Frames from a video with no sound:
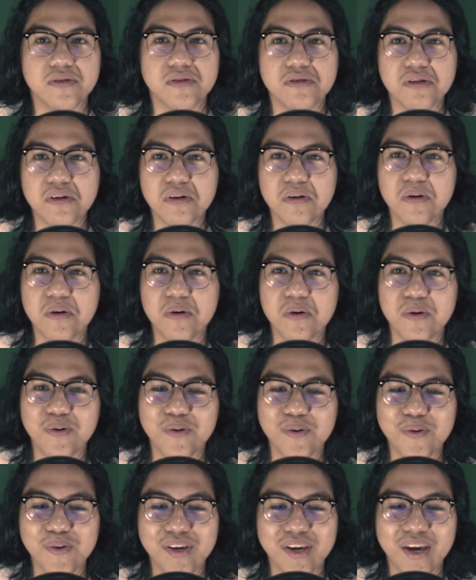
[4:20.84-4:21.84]

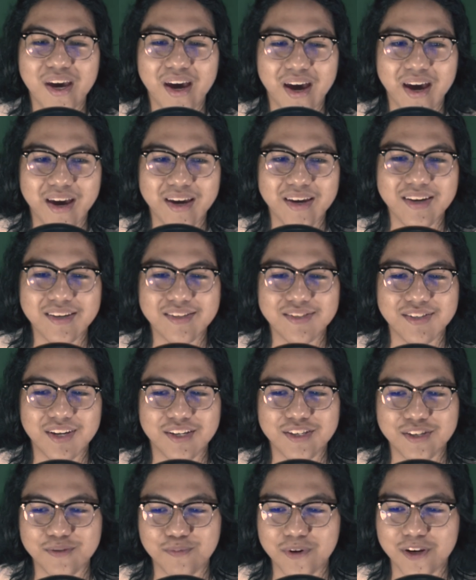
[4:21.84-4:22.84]
So yeah, I guess
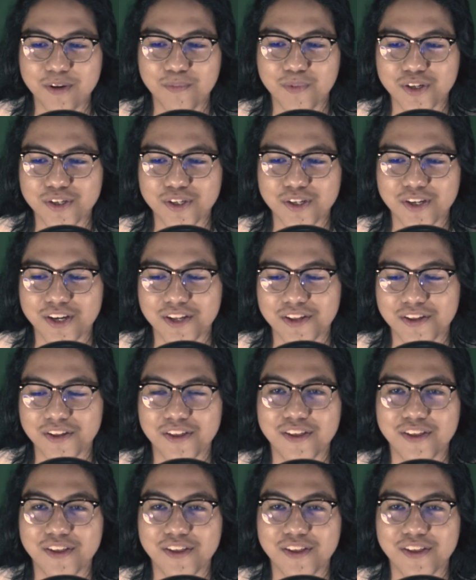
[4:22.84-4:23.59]
that's pretty much it.